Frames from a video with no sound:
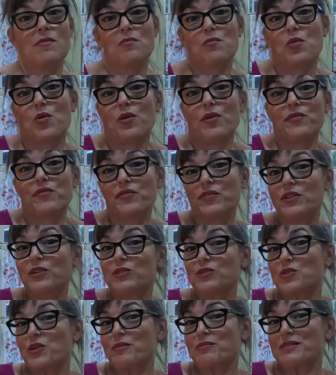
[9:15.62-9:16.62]
more
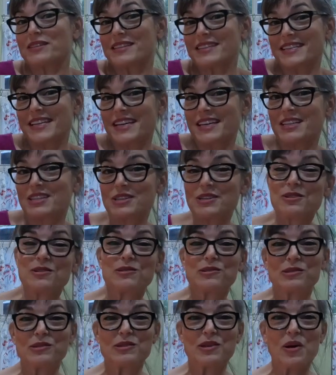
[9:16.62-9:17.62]
field trips to take too.
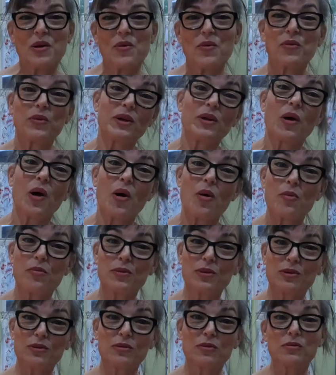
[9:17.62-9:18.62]
So we hope
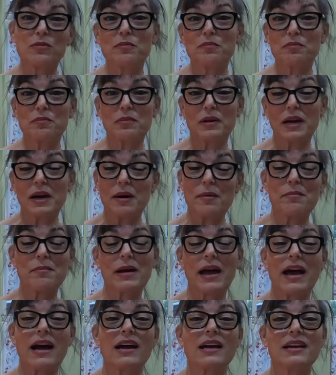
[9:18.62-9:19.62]
you'll come
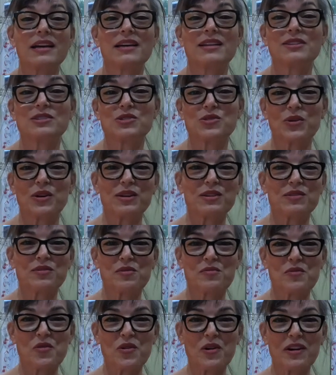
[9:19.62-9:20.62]
back and join us
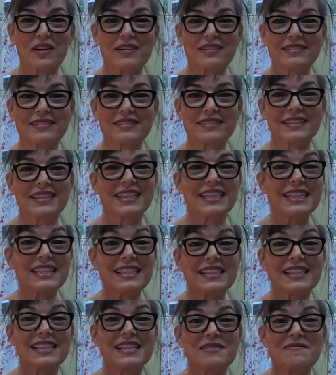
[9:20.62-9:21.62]
for more.
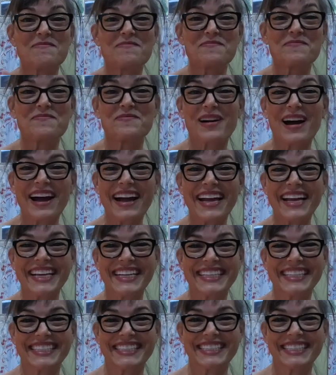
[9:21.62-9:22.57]
Bye.